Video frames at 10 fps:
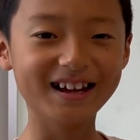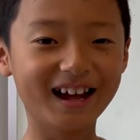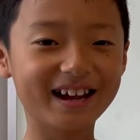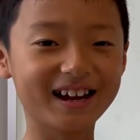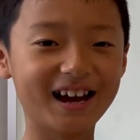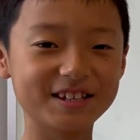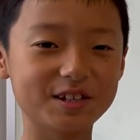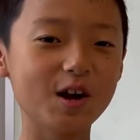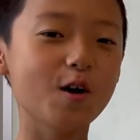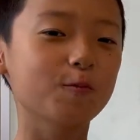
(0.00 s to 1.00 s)
Hi
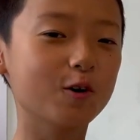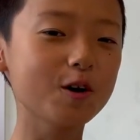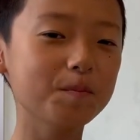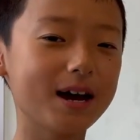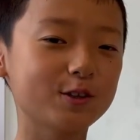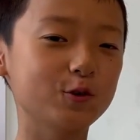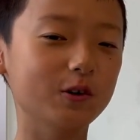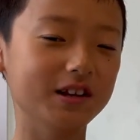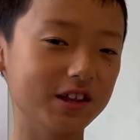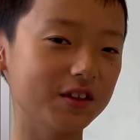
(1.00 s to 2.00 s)
guys, welcome back
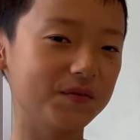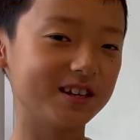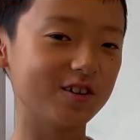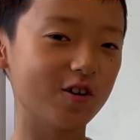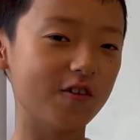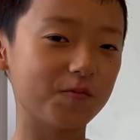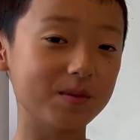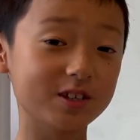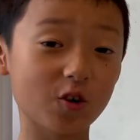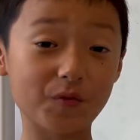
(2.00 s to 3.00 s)
to another video of
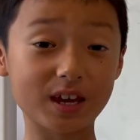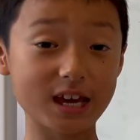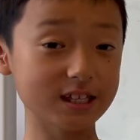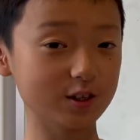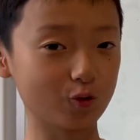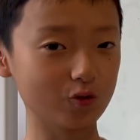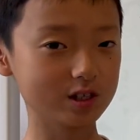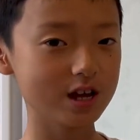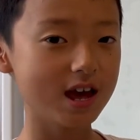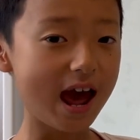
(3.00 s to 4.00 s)
me solving
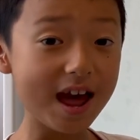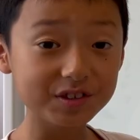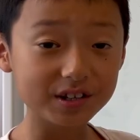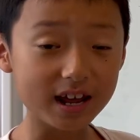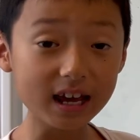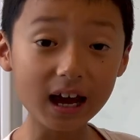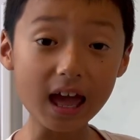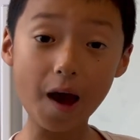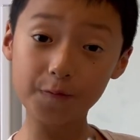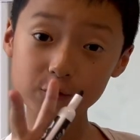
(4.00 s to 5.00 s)
integrals, and today I
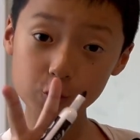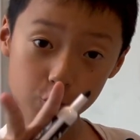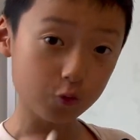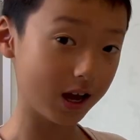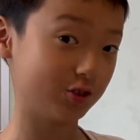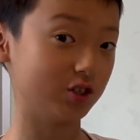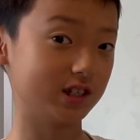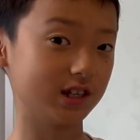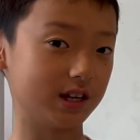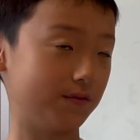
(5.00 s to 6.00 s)
have two
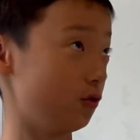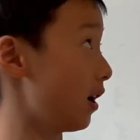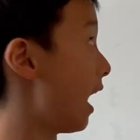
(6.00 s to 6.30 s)
questions to give you